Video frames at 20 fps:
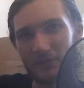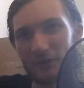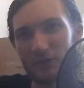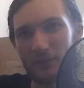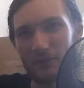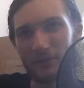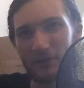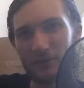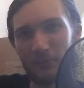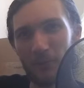you
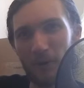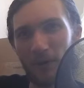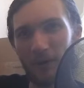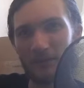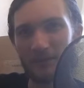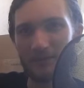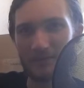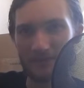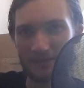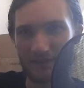want,
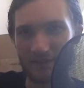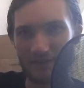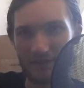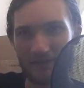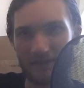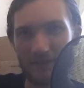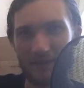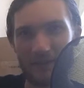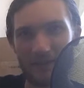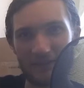
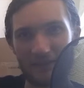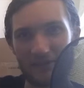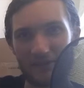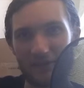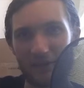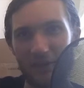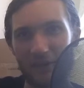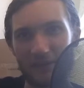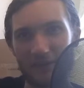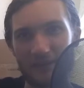install
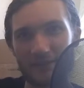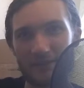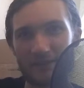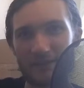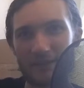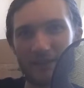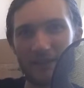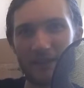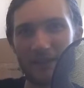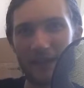it,
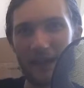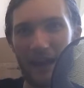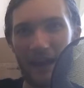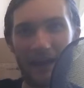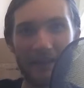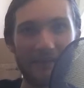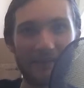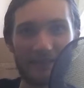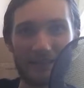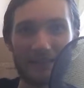and
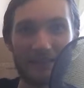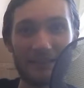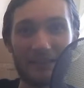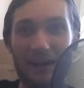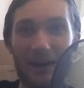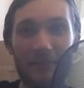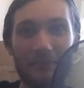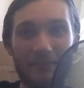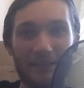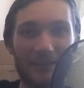it
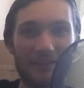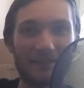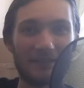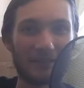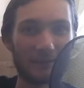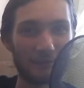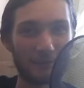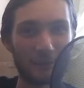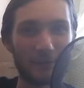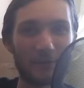updates it
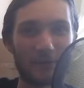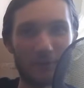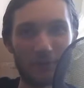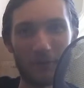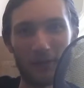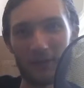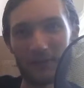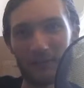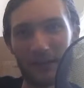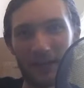for you
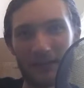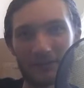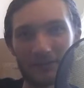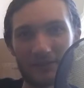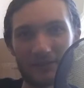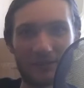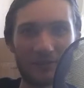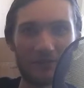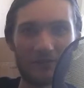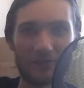automatically.
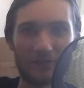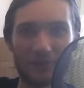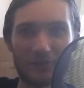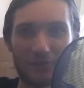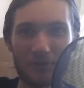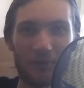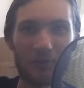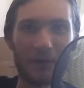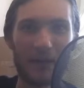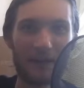So you don't
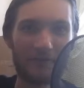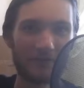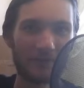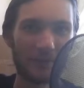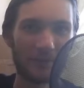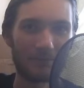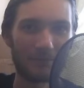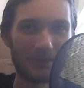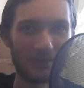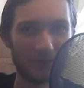have to update
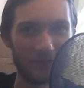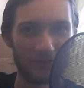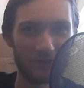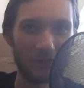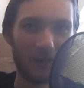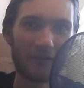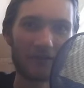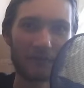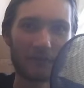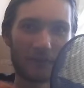your
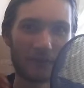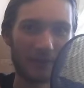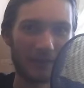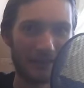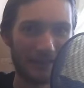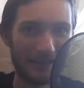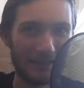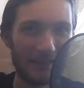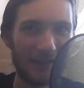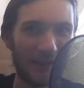software, it
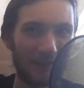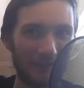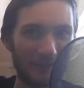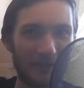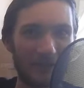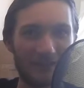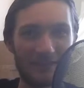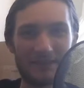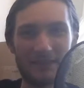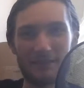updates
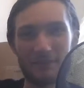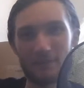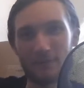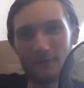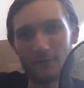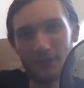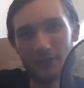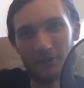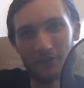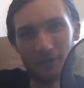it for you.
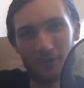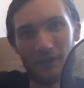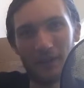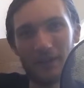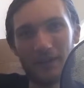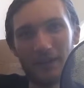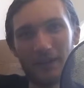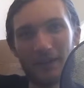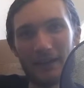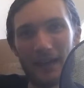
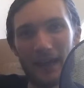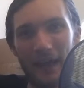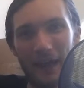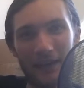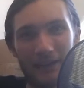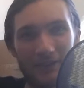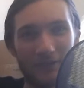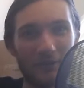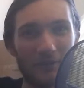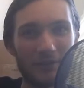And you
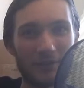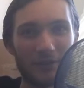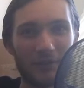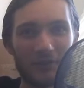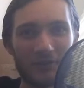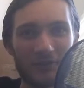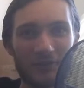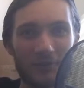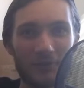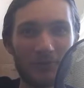can also
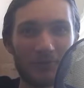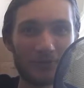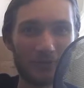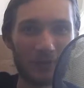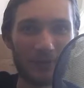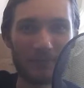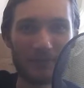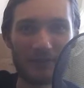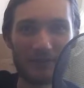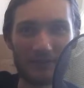script it.
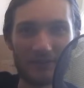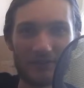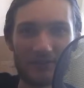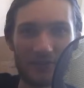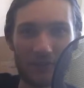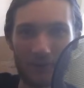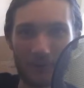So